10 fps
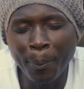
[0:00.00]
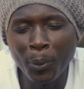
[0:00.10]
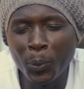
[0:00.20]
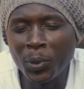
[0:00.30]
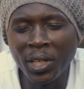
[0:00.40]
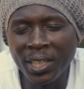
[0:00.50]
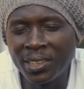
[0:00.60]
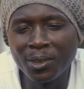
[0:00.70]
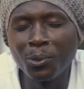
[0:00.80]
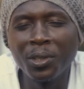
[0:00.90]

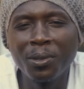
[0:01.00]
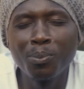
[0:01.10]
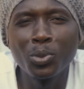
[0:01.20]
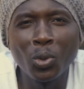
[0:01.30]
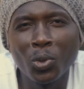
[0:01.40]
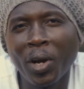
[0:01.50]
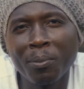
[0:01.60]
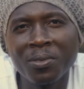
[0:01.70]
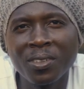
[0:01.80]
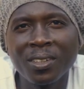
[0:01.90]
populated with
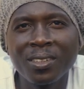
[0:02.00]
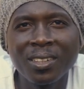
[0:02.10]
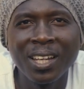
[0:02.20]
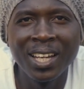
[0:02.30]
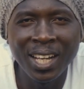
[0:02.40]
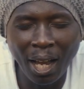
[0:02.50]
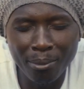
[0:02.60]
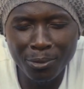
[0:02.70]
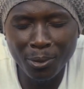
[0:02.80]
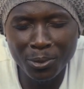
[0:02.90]
programs that
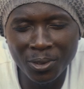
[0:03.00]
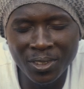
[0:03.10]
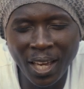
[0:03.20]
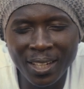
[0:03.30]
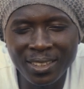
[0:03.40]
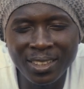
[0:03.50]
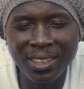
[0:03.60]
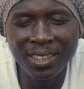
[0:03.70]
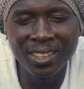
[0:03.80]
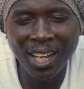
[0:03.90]
come from
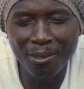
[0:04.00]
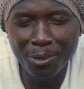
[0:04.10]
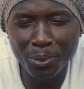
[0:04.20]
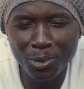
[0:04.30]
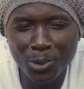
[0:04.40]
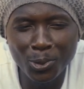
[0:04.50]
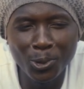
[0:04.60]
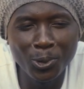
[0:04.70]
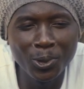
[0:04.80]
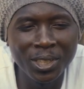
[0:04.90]
society, that come from
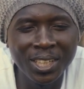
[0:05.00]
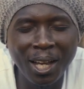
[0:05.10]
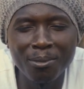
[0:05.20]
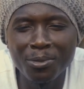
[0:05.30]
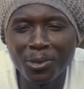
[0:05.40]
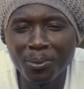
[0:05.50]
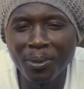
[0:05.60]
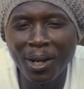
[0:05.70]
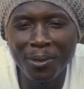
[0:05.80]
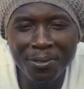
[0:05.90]
school, that come from
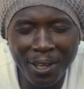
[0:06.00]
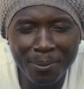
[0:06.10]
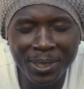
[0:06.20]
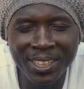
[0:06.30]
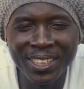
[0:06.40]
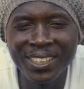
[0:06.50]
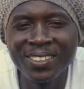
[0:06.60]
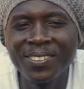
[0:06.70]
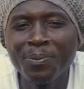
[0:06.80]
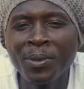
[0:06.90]
our
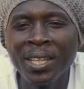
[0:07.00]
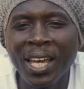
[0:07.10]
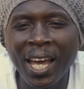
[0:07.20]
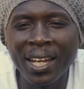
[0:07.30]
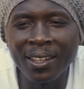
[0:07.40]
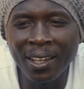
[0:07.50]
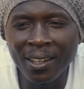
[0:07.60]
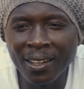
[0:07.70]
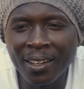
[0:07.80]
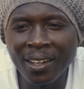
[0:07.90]
families. And
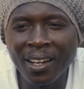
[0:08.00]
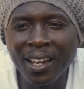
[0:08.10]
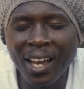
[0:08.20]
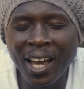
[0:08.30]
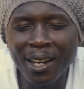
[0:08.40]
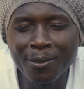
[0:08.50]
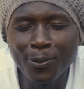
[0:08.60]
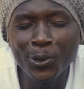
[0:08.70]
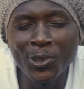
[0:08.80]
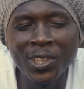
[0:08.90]
then,
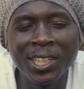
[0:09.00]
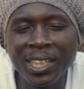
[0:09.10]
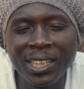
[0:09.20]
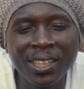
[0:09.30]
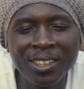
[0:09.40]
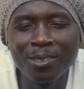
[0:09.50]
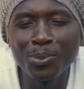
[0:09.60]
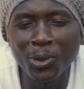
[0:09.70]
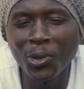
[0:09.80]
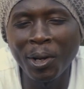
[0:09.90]
unfortunately, these
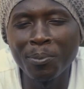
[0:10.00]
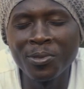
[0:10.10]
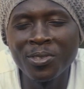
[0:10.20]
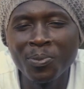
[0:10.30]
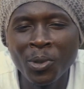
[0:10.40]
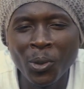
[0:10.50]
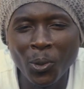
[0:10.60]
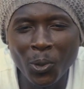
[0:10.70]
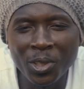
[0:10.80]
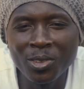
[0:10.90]
programs
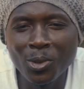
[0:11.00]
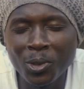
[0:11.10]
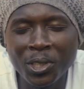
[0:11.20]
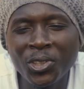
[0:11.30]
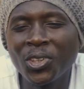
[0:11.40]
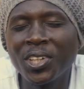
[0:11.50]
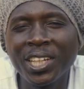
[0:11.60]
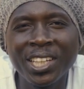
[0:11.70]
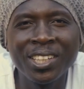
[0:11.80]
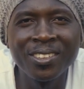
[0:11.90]
or this
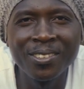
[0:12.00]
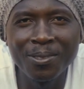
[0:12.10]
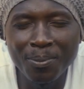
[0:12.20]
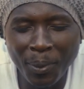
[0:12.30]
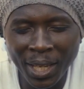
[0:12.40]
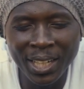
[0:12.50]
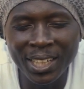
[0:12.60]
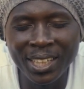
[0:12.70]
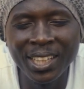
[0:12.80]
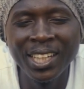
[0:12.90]
conditioning is
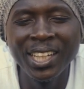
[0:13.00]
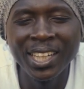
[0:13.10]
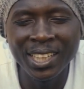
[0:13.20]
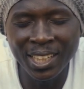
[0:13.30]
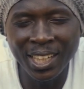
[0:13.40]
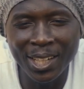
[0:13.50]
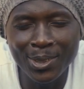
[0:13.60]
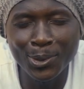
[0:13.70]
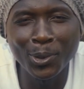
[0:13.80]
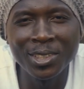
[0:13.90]
mainly geared
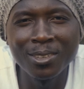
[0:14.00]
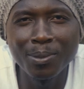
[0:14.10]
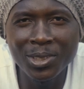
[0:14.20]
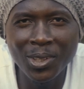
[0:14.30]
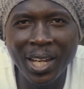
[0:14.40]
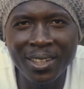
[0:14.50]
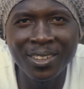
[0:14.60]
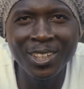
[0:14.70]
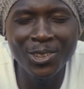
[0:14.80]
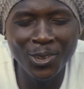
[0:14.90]
towards
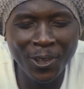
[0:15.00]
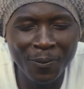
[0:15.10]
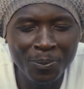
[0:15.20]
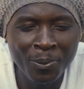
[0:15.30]
specialization.